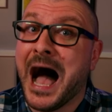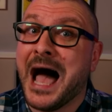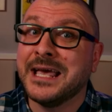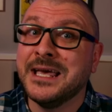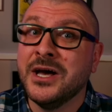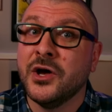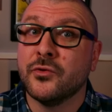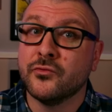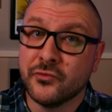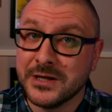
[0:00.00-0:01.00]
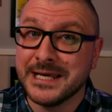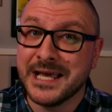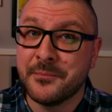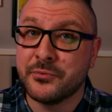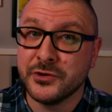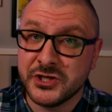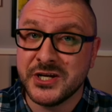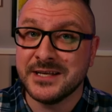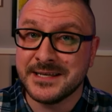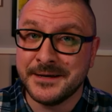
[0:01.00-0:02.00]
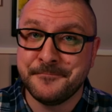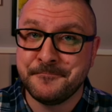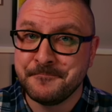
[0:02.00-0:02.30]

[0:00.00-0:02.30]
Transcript: I really appreciate it.